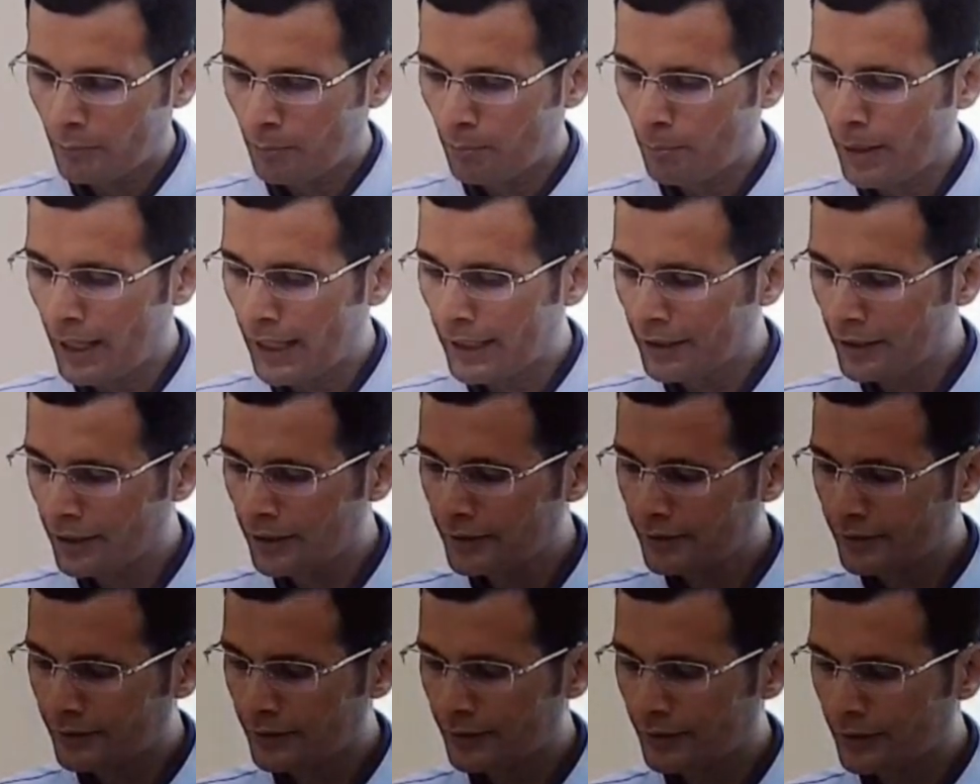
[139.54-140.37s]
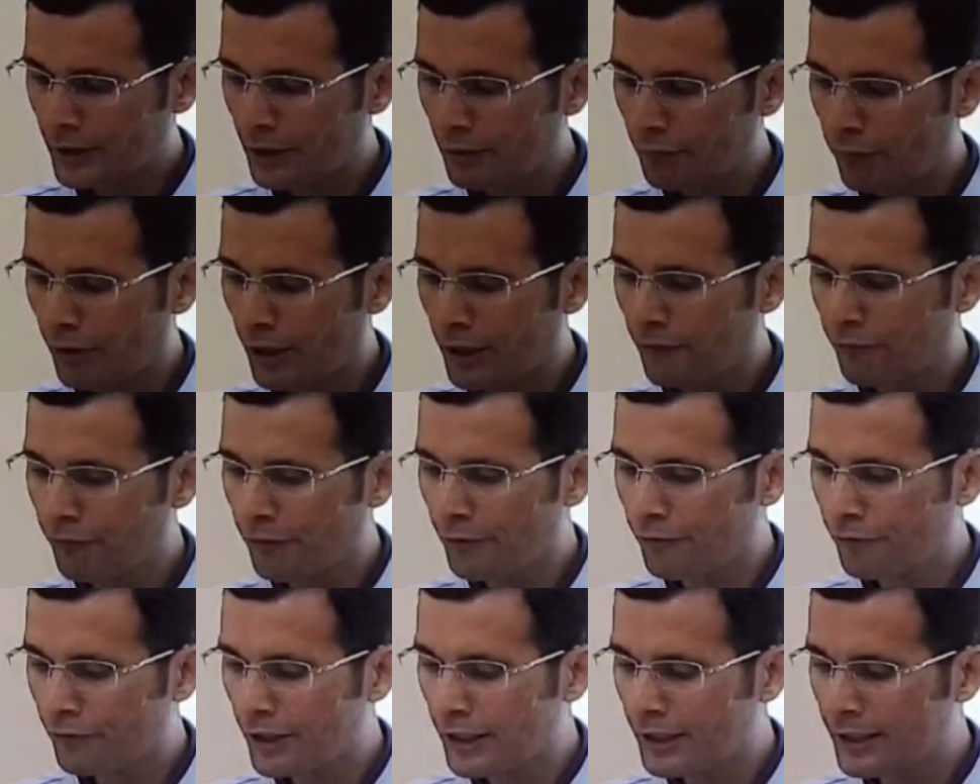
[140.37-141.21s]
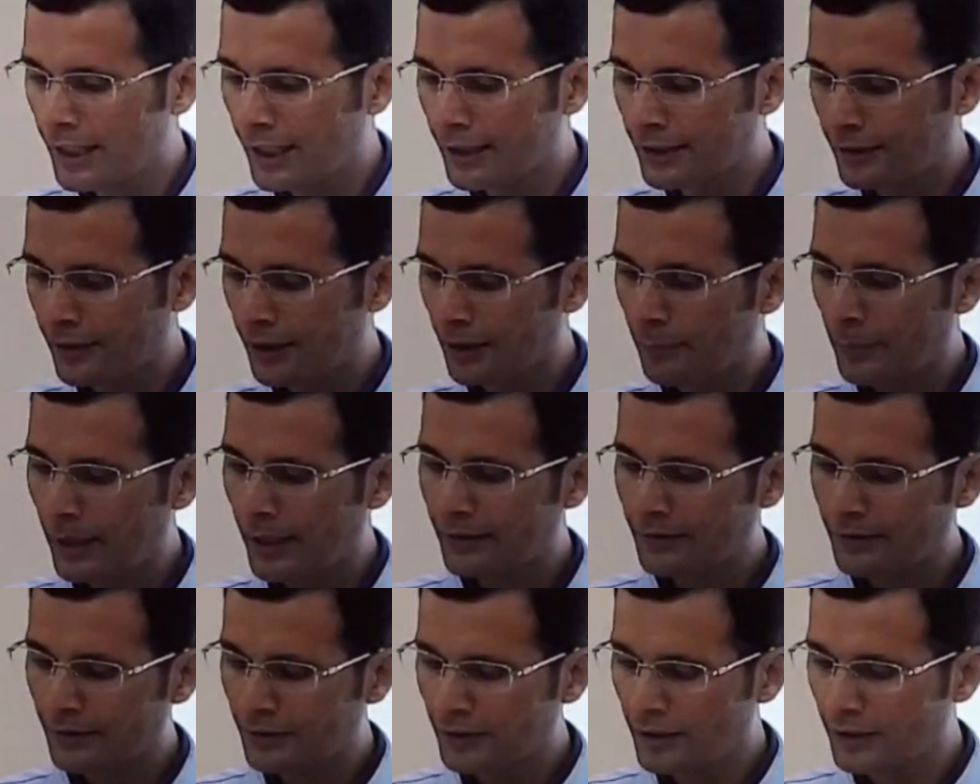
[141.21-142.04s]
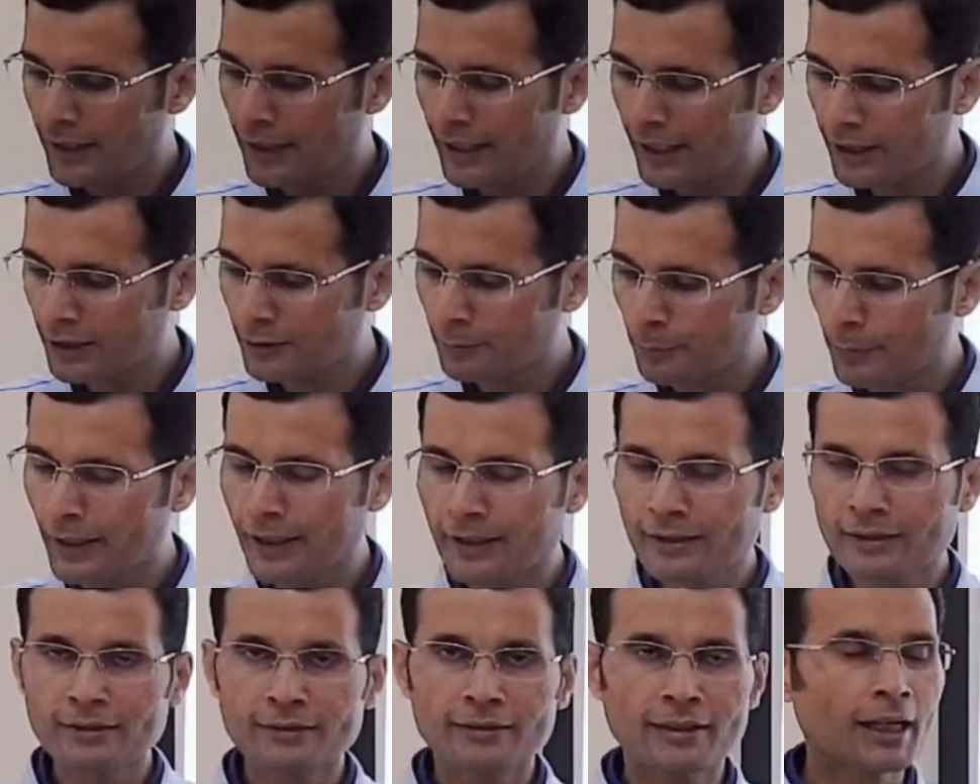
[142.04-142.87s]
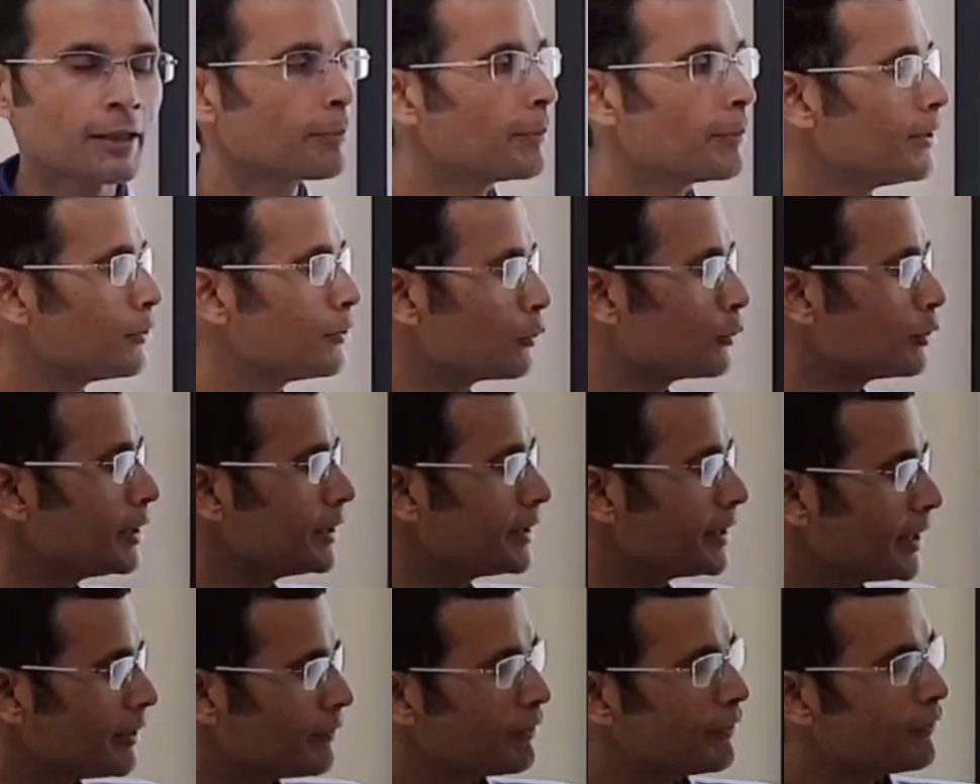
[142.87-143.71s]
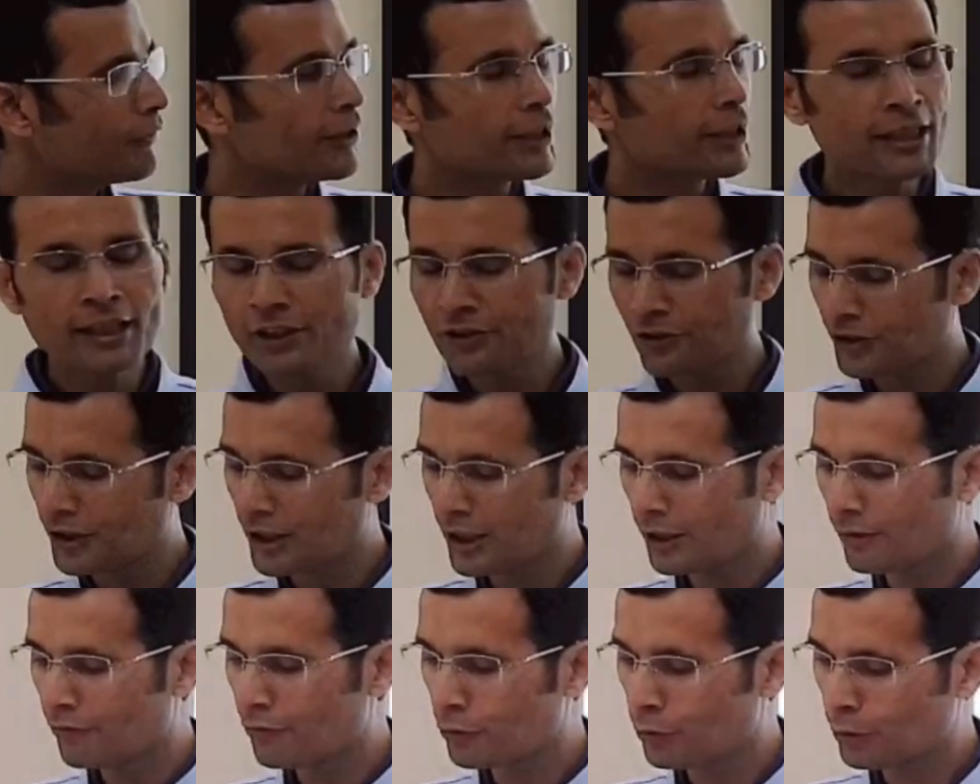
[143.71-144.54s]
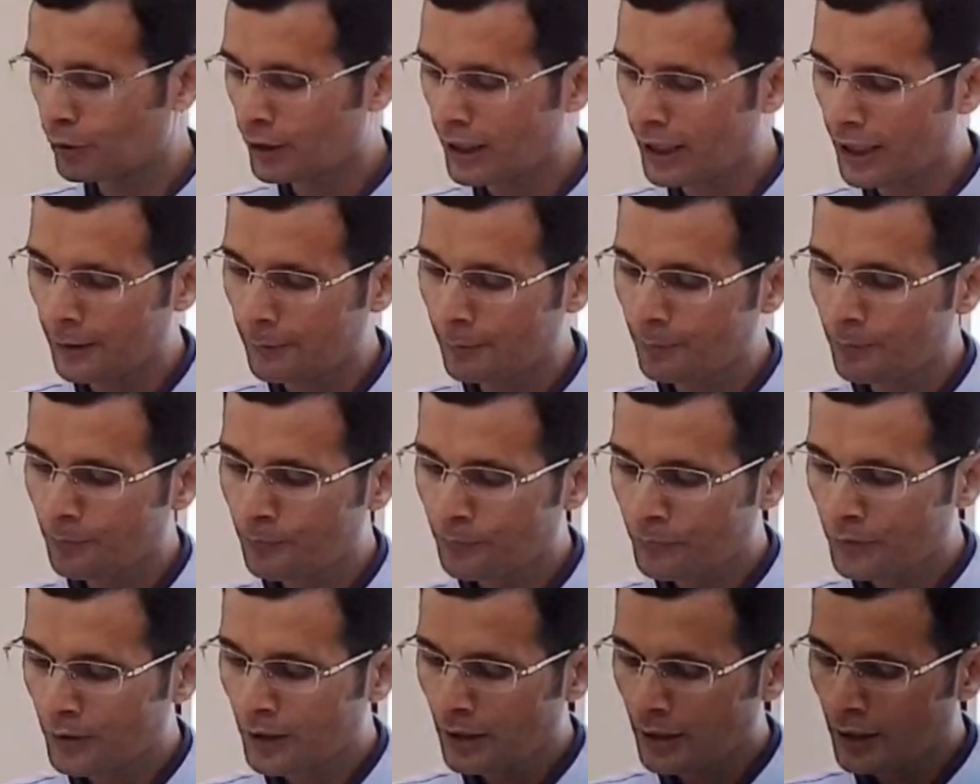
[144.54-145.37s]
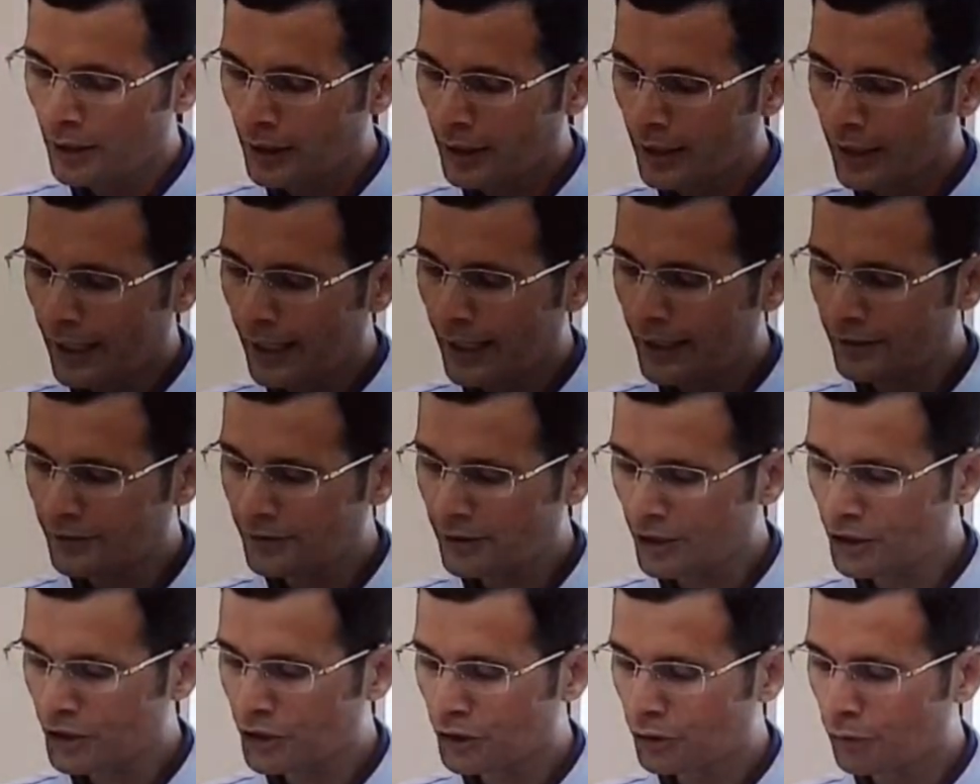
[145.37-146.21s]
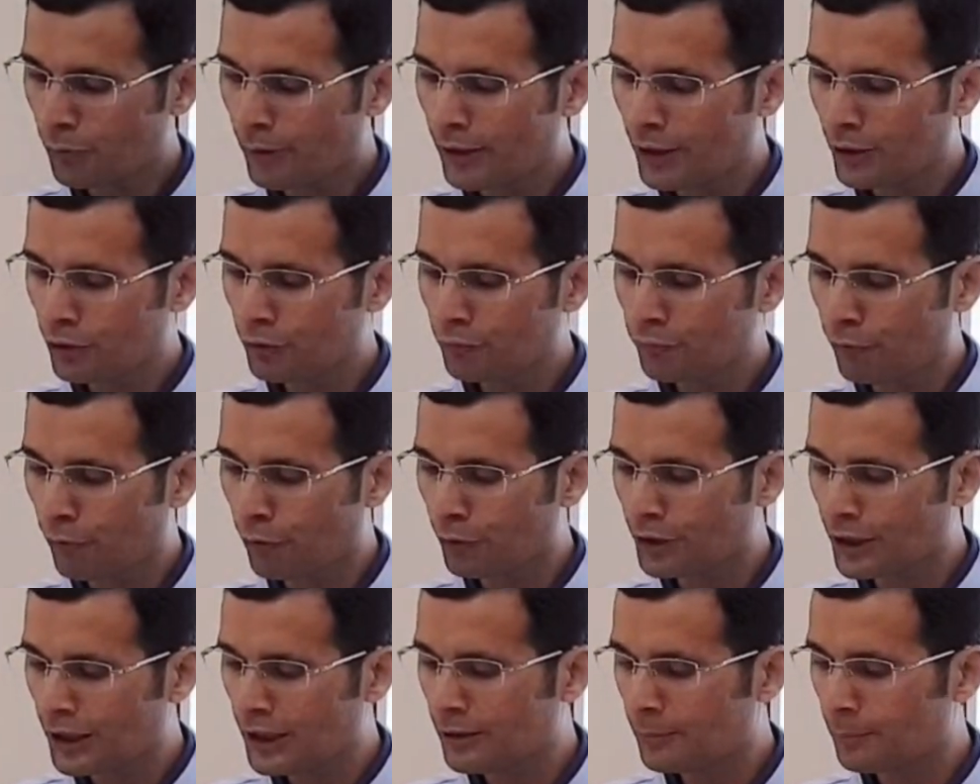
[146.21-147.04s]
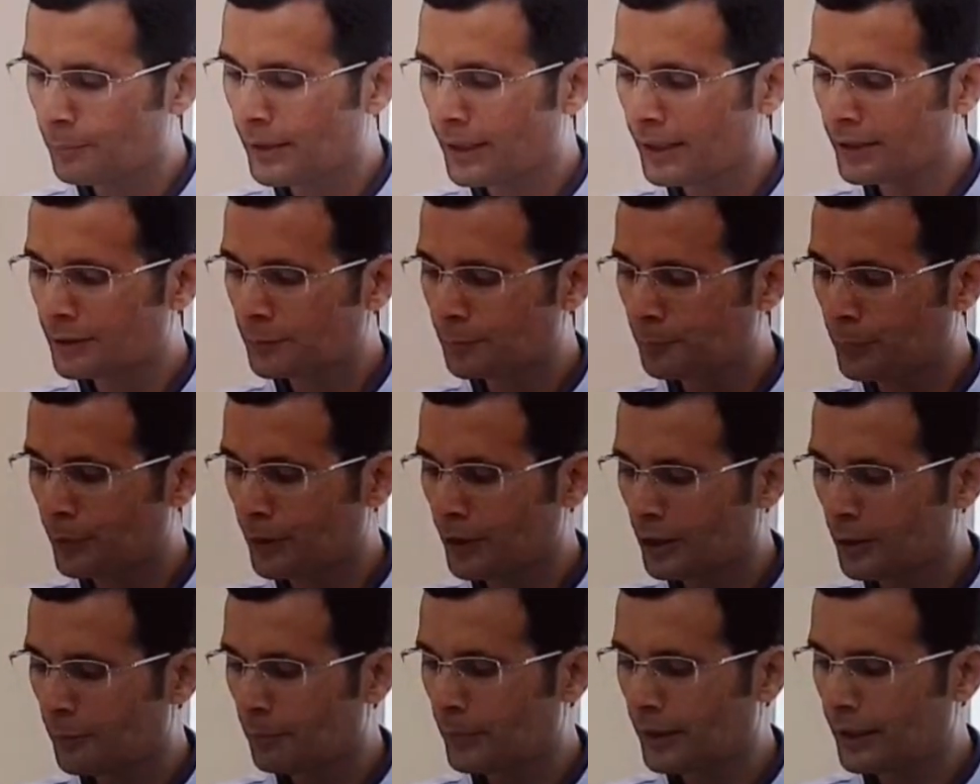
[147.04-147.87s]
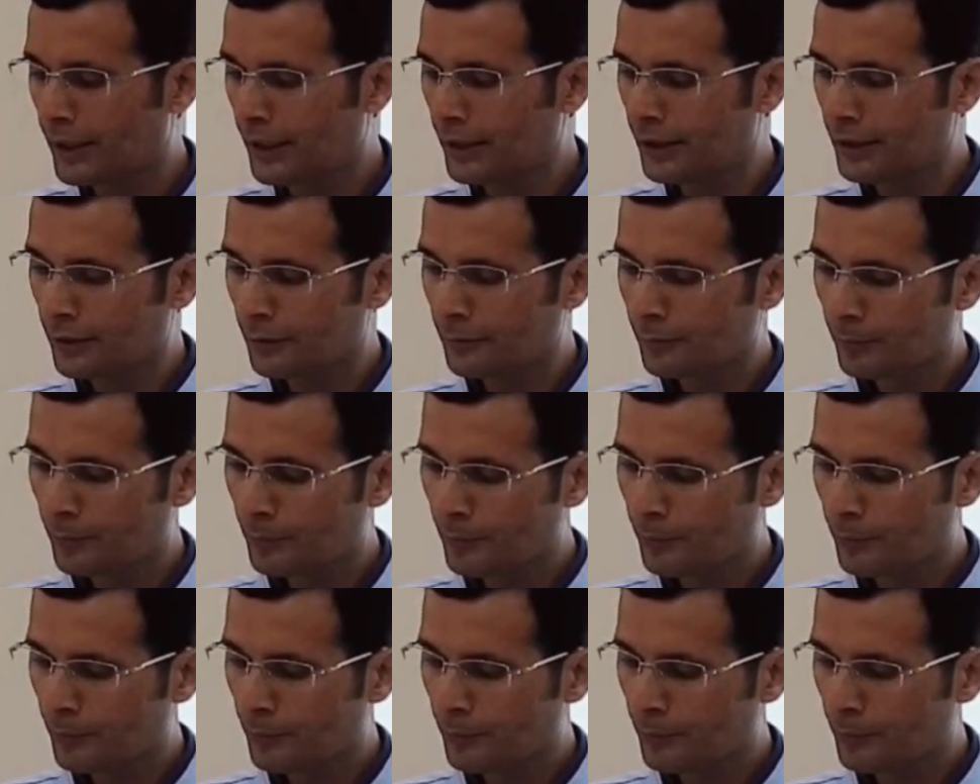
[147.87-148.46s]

minus the 150 that remains in the dead space, that means only 350 reach the alveoli, and such 12 to 14 breaths per minute,